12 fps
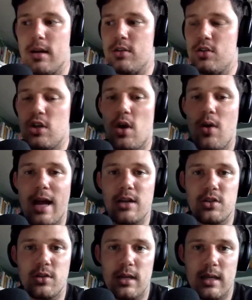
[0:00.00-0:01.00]
is Joe
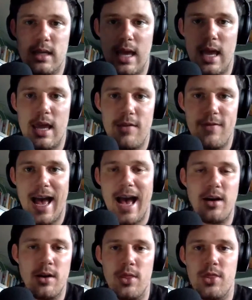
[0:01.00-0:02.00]
actually gave
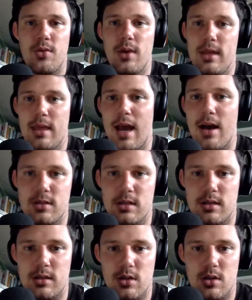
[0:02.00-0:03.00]
Alan
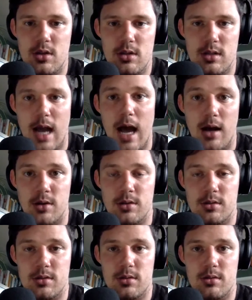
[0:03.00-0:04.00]

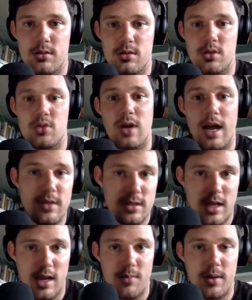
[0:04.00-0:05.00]
$3,000 to drive to
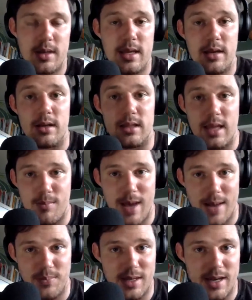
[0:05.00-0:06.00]
Tampa and kill it. They
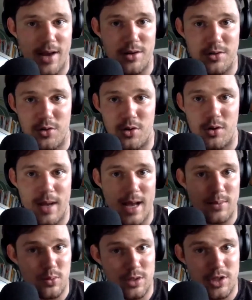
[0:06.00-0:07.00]
mapped it out on Google
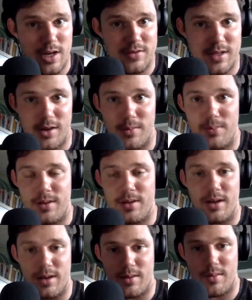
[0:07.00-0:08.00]
Maps with Jeff's help,
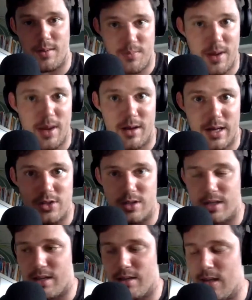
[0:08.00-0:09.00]

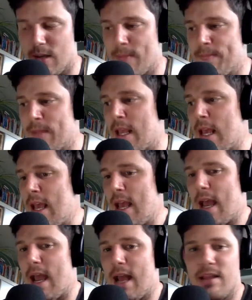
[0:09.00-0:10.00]
allegedly.
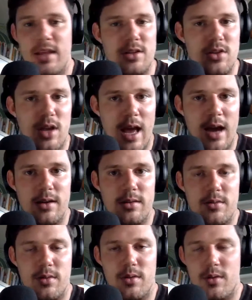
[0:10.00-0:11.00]
And then Alan